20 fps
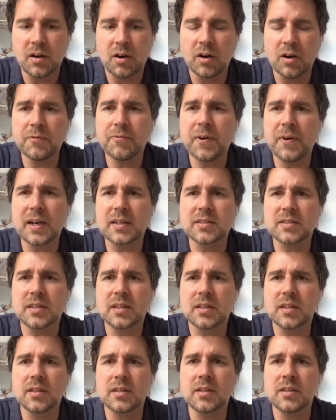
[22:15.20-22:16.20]

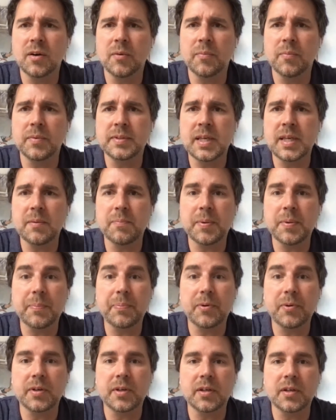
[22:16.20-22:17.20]
artifacts that
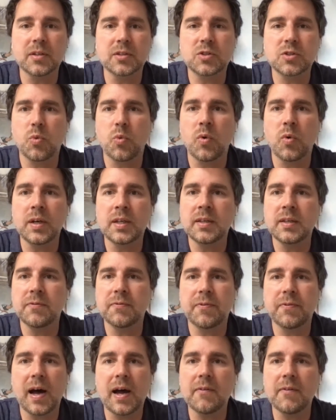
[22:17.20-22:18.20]
date people here
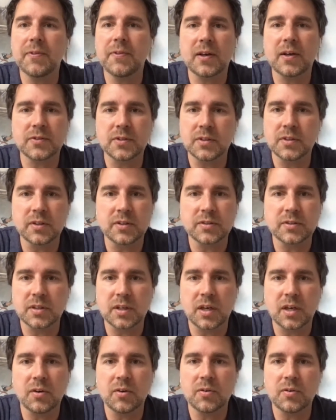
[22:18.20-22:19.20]
25,000
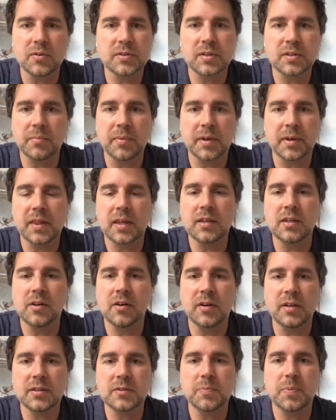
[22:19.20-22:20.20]
years ago, something like
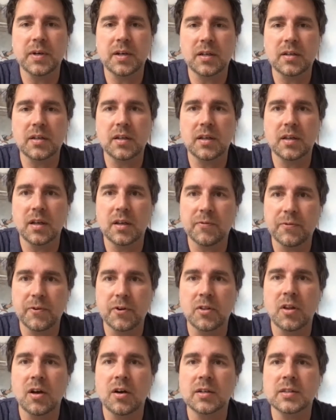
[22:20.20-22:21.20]
that. It's been
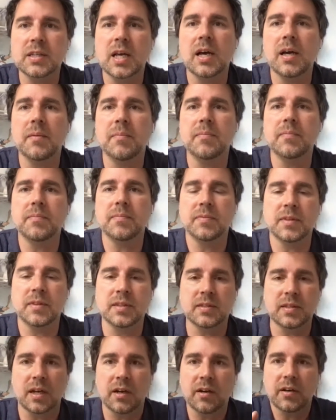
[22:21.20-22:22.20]
for a long time.
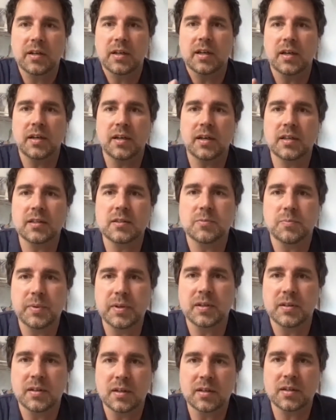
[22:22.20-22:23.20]
This area
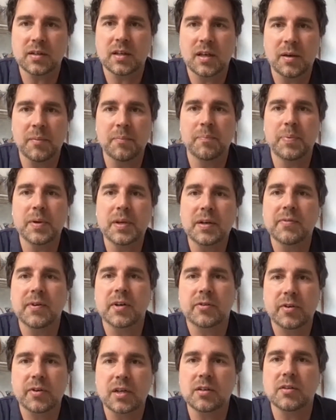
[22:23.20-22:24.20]
has been a
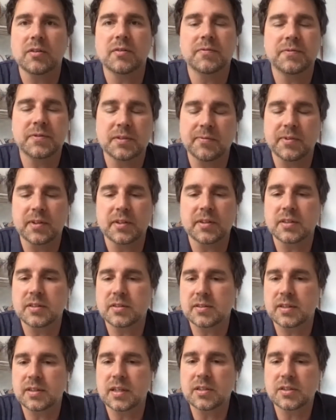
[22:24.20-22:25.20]
bit of a cradle of
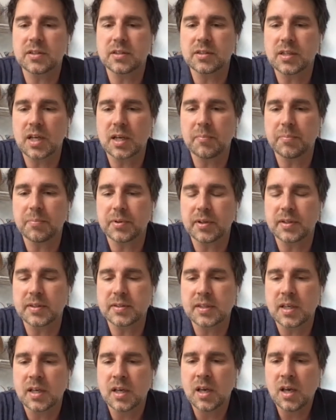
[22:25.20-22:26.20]
civilization type
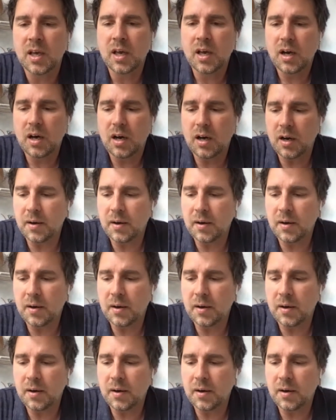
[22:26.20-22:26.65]
place,